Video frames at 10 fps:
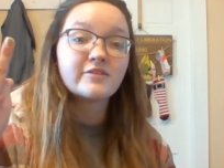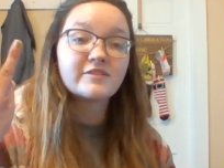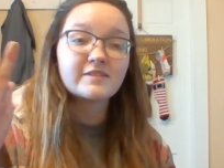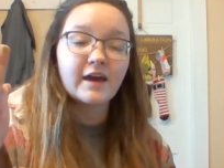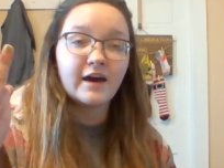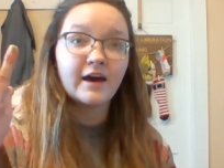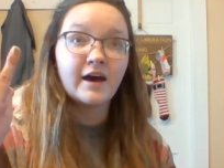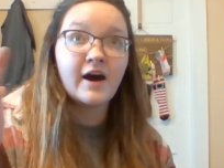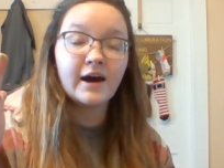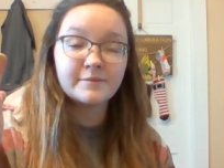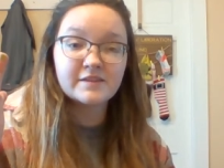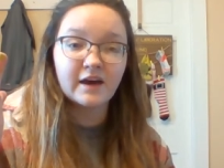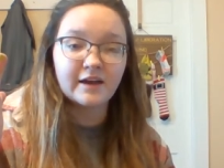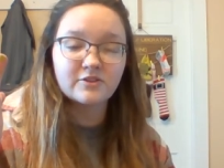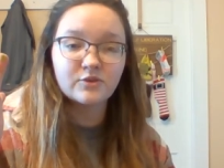
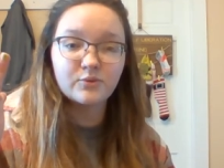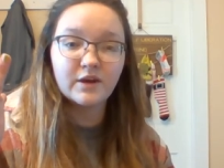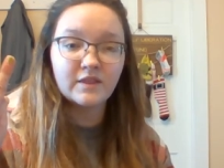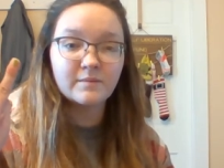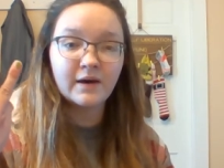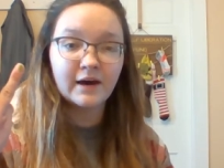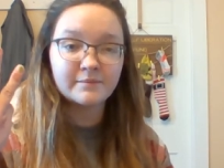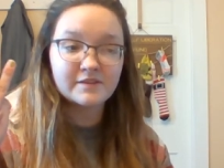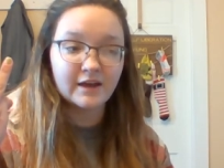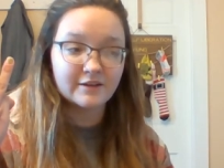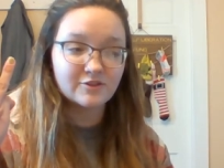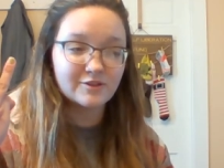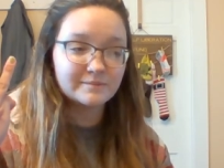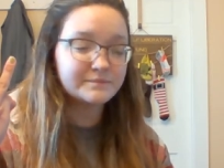hopscotch, rhythm hopscotch.